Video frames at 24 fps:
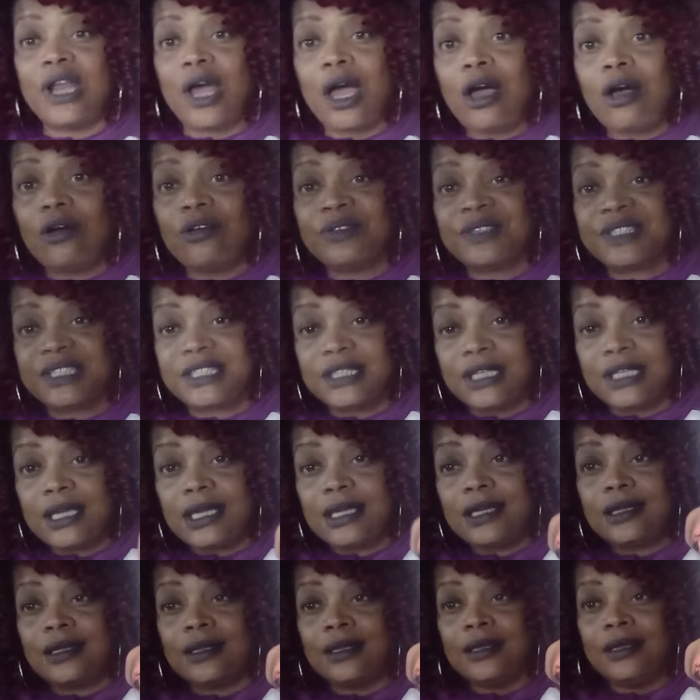on.
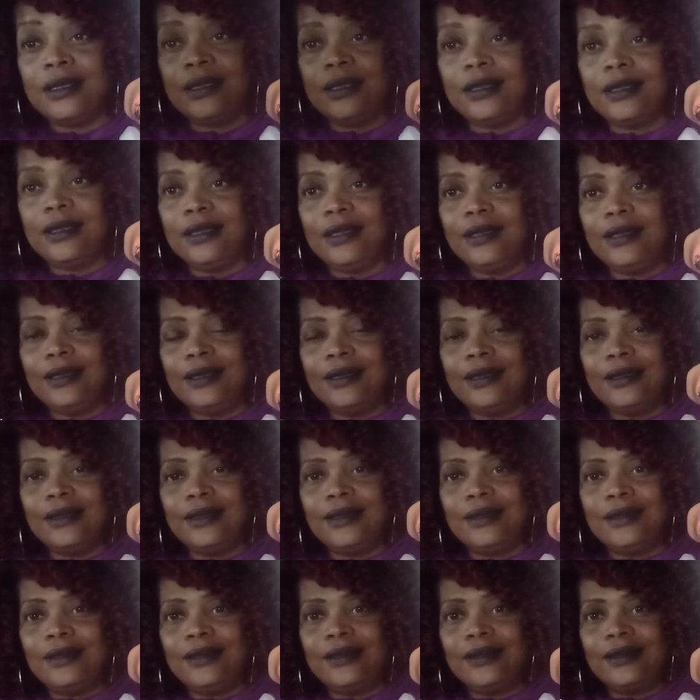See?
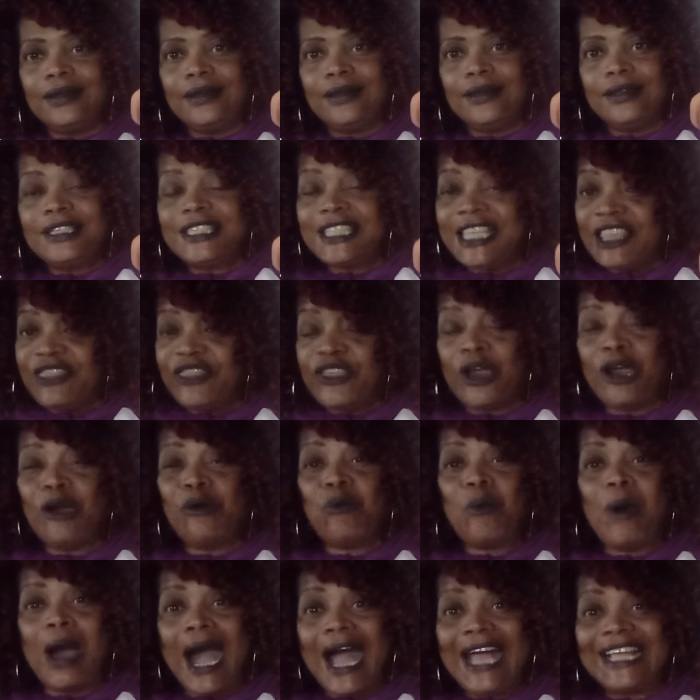See, they're
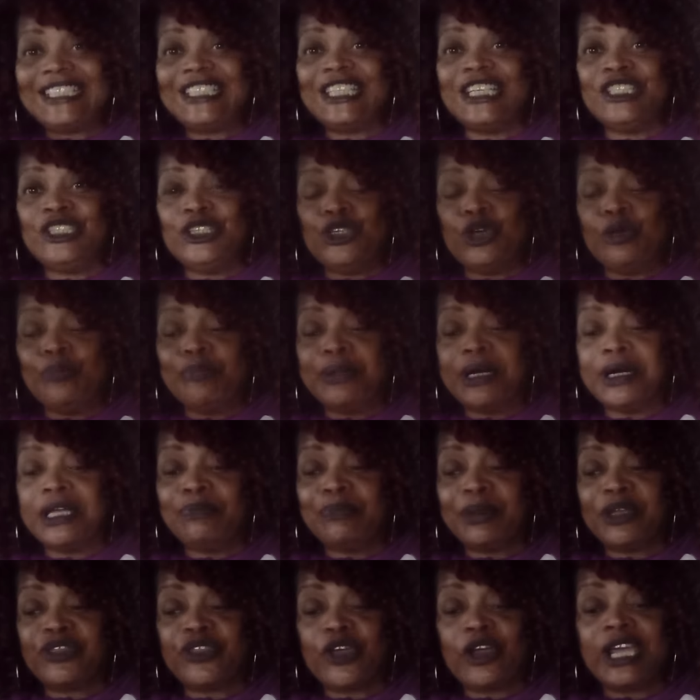watching you, but
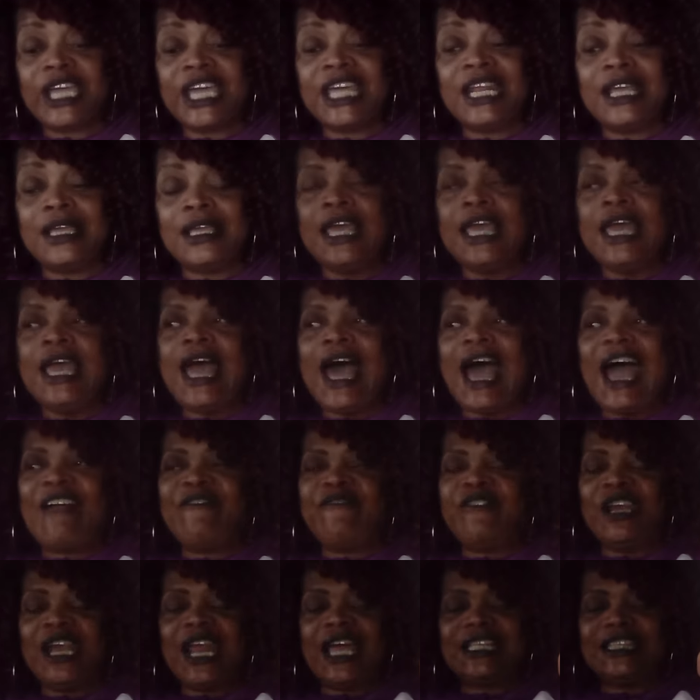they're getting... I
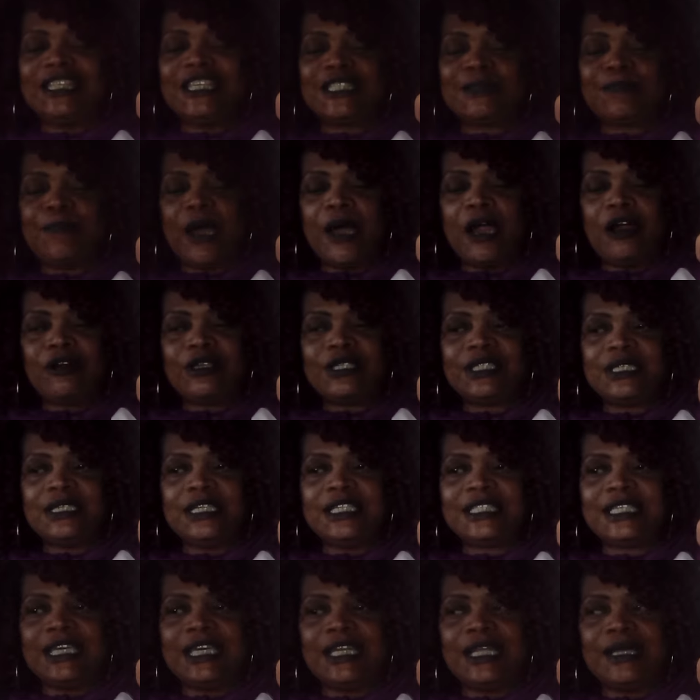feel like this person is
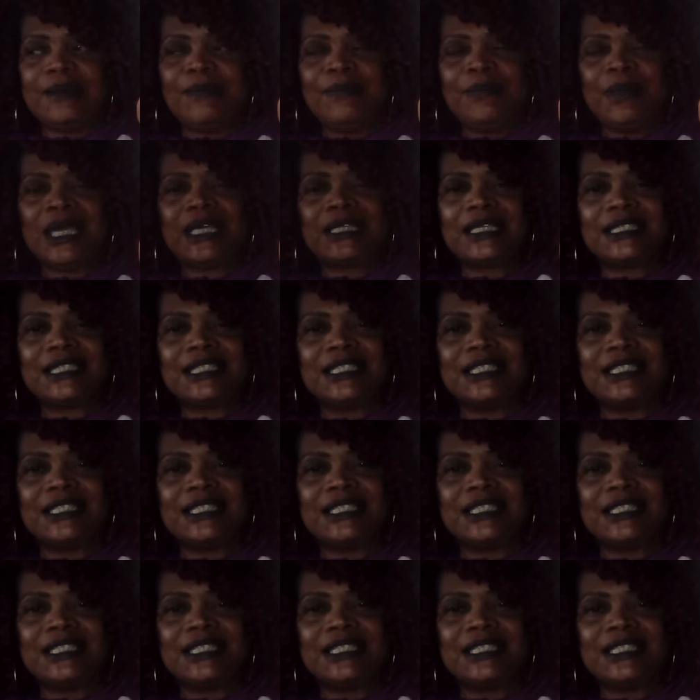getting mixed